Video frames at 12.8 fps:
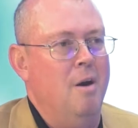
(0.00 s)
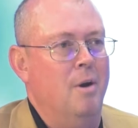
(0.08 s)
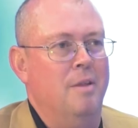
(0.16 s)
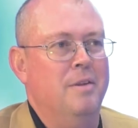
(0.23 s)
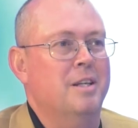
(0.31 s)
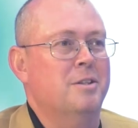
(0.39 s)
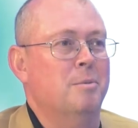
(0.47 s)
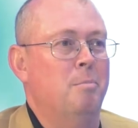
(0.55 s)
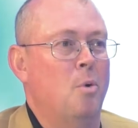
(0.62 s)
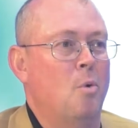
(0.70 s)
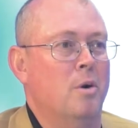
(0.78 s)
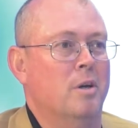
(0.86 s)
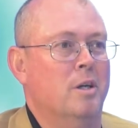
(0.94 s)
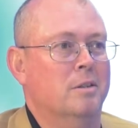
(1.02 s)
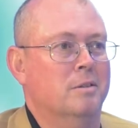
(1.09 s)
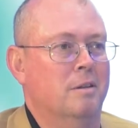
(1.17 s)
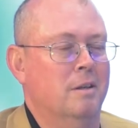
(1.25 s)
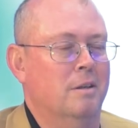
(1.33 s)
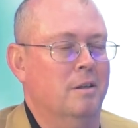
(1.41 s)
And I think it's important because
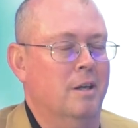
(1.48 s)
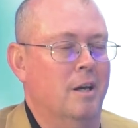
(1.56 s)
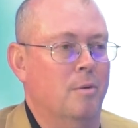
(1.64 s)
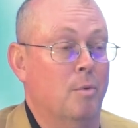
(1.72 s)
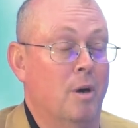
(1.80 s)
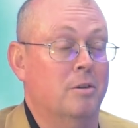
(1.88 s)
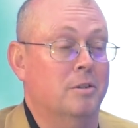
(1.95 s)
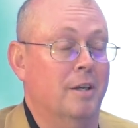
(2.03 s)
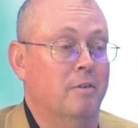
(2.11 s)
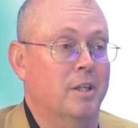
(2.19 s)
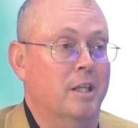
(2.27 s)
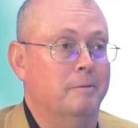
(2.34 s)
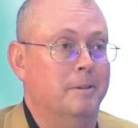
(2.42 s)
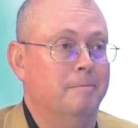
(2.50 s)
I think together we are saving lives.